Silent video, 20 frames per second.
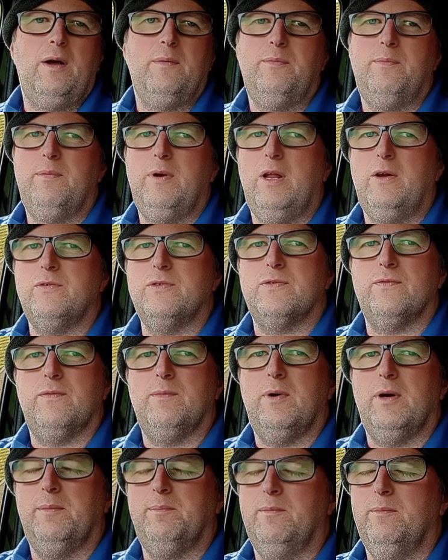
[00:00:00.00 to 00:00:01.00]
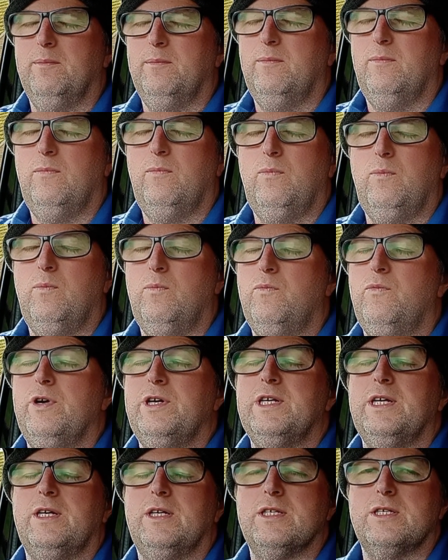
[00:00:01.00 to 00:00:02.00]
loads of them.
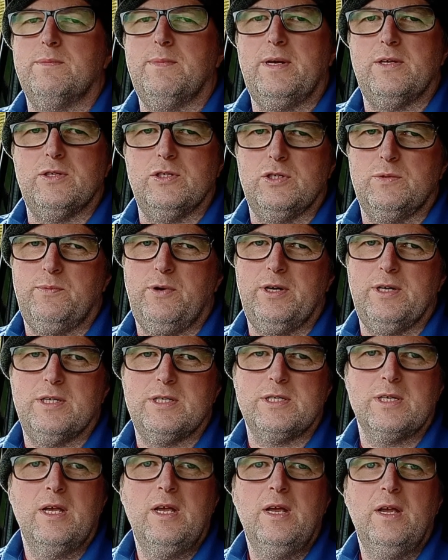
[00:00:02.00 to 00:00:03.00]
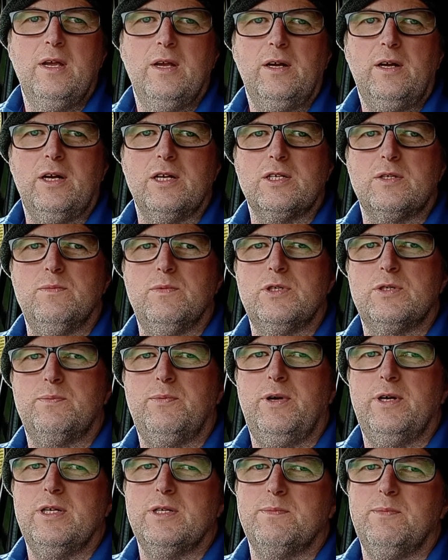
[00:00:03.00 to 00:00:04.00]
Ridiculous amounts of spreaders, customer
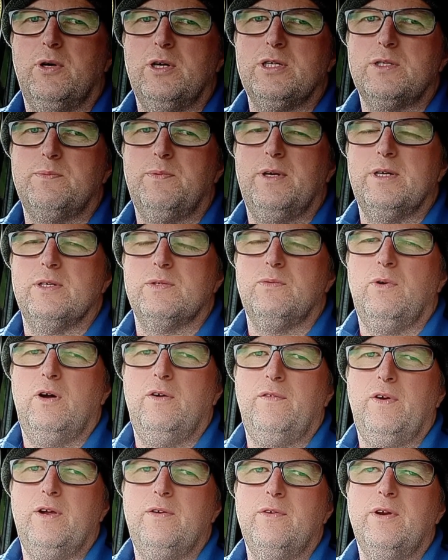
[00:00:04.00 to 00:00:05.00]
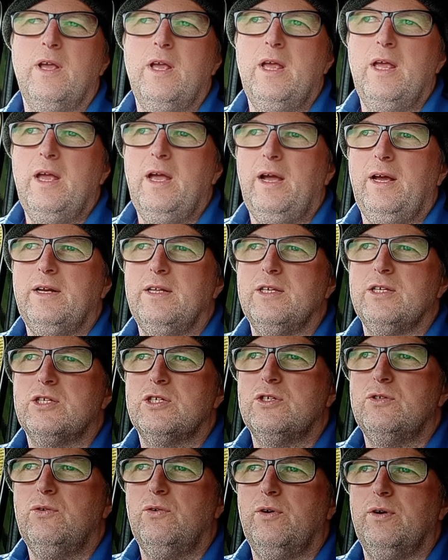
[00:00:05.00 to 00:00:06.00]
spreaders, my spreaders, what I've owned, and it's
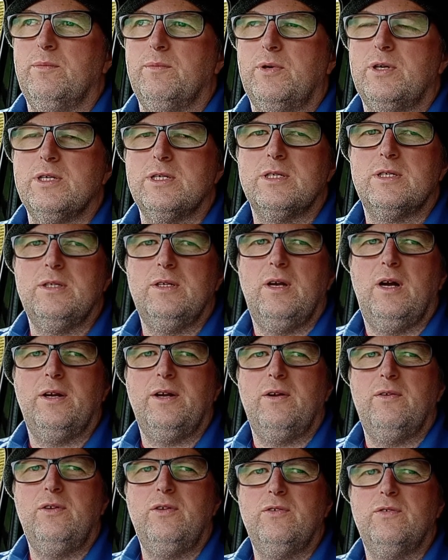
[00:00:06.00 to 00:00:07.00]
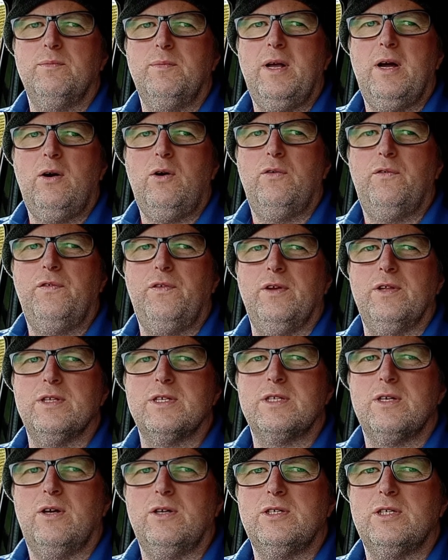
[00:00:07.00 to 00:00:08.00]
storing them because I don't use them that often,
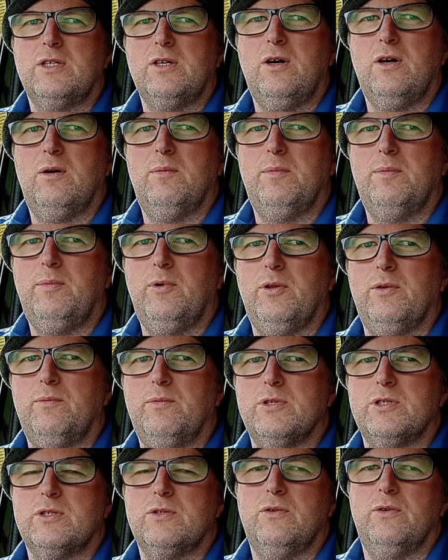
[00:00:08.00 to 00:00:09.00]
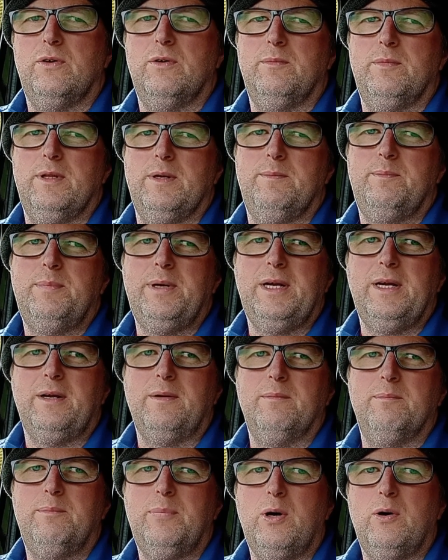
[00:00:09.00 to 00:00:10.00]
so I just can't be bothered with storing them, and they're big
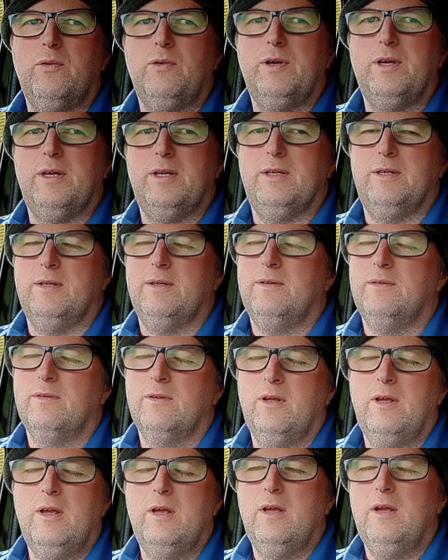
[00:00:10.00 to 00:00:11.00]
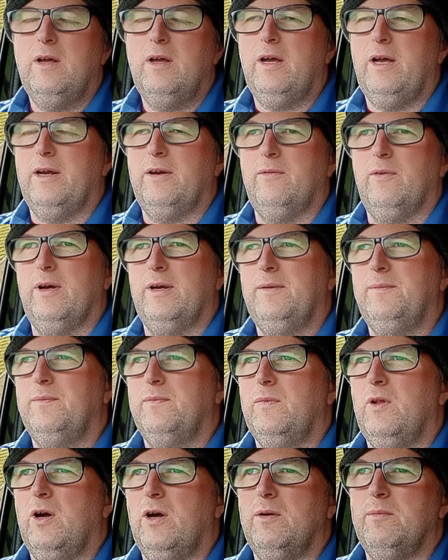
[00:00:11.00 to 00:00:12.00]
and bulky and anyway,
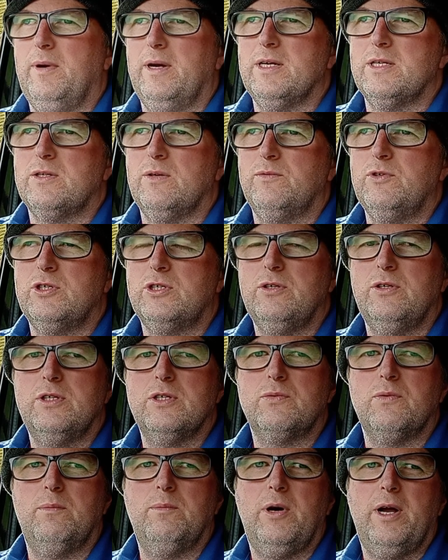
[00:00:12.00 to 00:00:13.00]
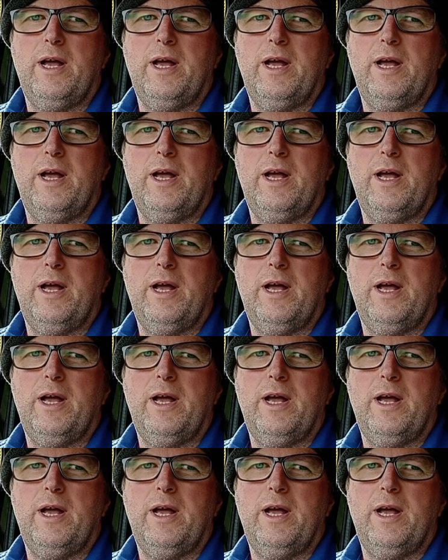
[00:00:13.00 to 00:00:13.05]
nightmare. So I'm just doing this one by